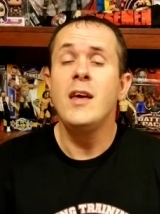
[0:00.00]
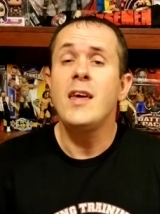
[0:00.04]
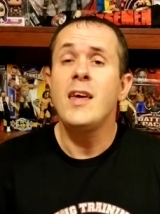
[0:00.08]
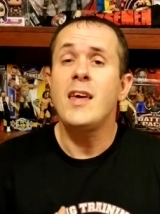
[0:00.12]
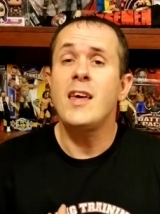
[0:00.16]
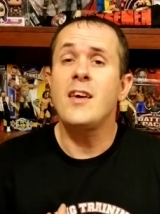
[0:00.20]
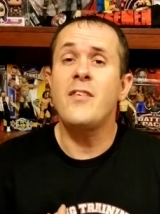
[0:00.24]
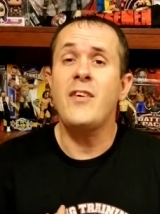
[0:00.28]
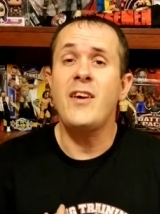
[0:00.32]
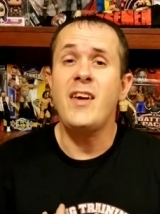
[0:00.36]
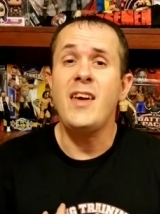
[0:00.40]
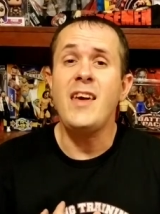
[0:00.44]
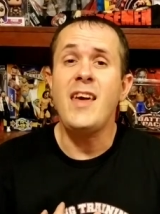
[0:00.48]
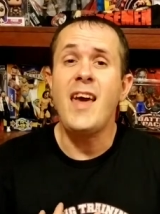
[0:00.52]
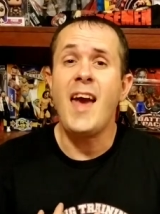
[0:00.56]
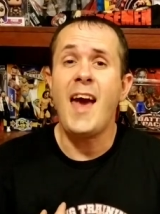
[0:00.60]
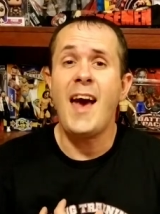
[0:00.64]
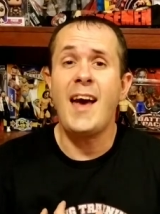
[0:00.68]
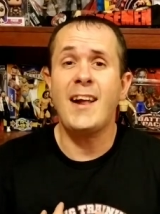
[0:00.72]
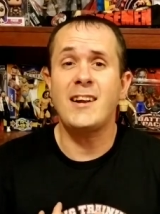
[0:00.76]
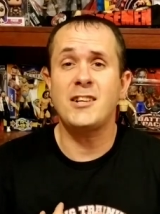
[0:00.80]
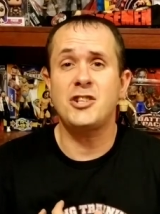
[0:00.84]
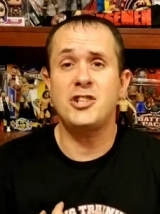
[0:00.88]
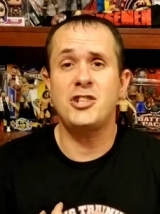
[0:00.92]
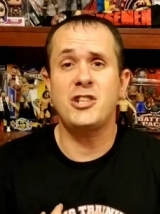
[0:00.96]
If he
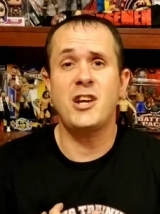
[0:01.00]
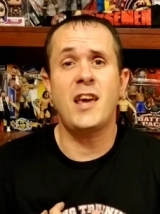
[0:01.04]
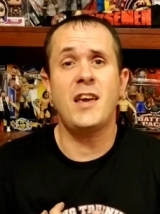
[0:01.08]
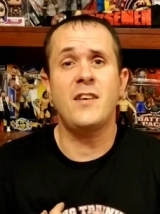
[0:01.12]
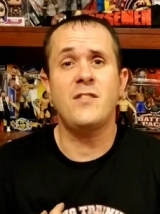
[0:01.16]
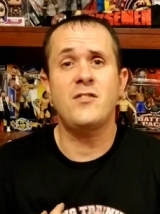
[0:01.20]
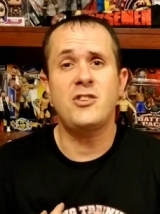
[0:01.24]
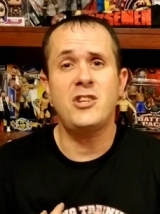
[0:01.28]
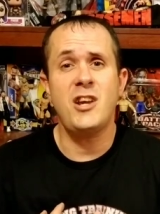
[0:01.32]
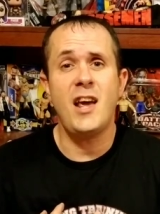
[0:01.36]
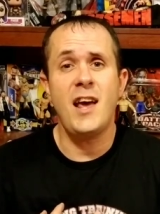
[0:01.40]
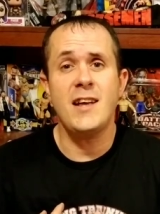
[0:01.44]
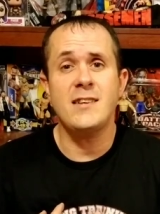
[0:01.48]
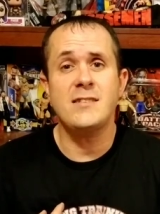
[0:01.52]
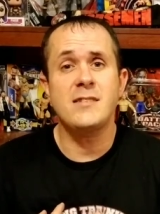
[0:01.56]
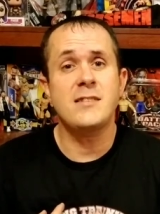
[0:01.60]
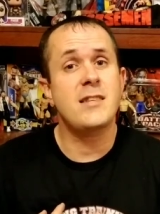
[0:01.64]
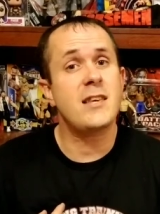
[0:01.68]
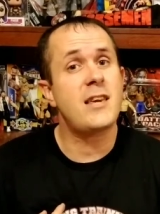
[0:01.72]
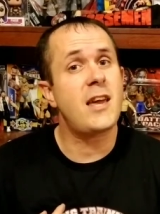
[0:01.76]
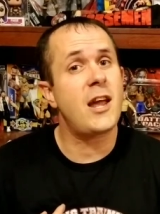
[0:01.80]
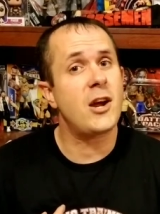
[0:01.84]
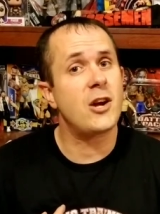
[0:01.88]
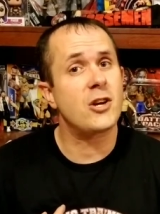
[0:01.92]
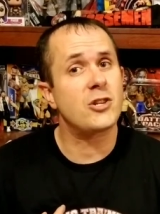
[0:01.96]
had a shaved chest, the
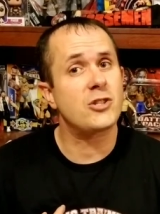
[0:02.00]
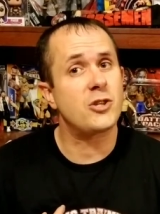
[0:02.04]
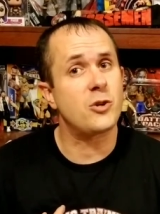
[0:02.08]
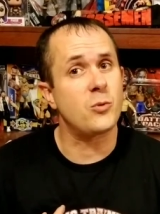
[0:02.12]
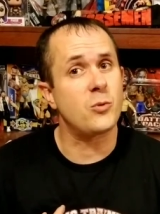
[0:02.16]
character